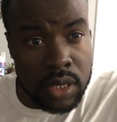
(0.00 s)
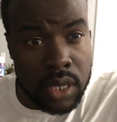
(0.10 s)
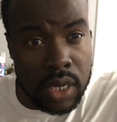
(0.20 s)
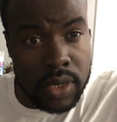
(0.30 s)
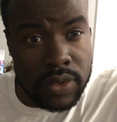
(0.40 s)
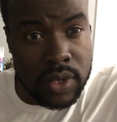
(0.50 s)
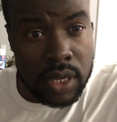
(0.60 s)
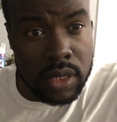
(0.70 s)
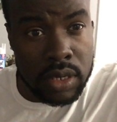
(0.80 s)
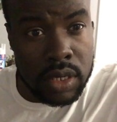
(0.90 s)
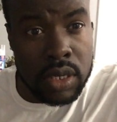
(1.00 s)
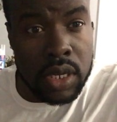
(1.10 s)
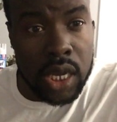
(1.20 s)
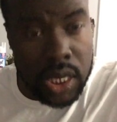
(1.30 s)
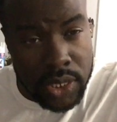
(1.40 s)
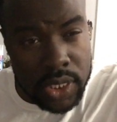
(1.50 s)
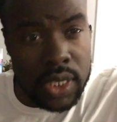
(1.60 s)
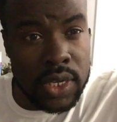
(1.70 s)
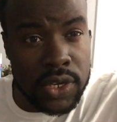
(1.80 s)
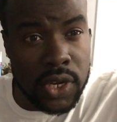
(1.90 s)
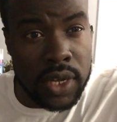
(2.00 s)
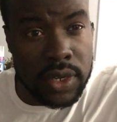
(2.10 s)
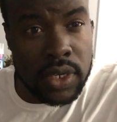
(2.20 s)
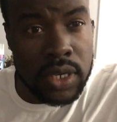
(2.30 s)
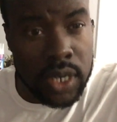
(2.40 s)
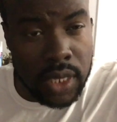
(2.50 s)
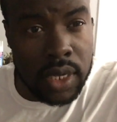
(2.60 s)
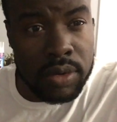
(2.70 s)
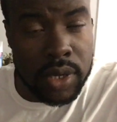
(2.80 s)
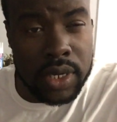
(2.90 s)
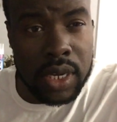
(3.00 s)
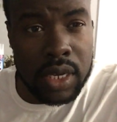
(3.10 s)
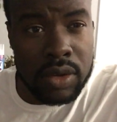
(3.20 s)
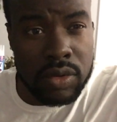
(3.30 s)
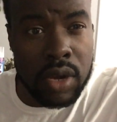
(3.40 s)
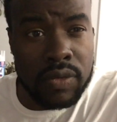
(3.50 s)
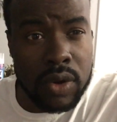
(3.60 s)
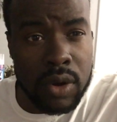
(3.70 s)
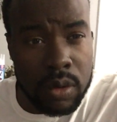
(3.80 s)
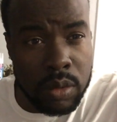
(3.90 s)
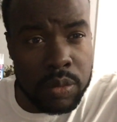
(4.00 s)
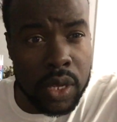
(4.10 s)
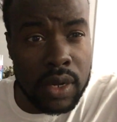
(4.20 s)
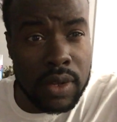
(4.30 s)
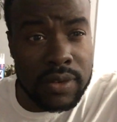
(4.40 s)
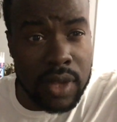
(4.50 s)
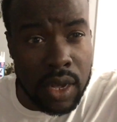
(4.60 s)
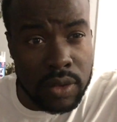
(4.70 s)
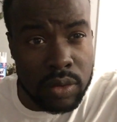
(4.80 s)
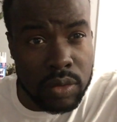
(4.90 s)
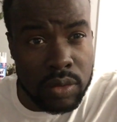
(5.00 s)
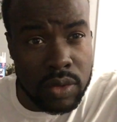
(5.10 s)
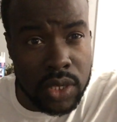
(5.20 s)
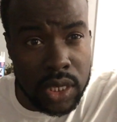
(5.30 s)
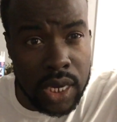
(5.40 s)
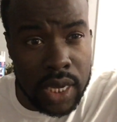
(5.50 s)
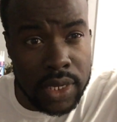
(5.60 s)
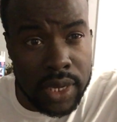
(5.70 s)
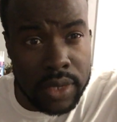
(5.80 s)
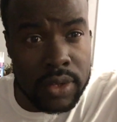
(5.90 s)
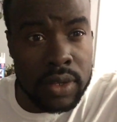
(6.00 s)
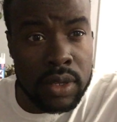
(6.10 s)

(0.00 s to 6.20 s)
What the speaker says: You understand? Education. That away there. We don't have to come up here and start out on a thing like that.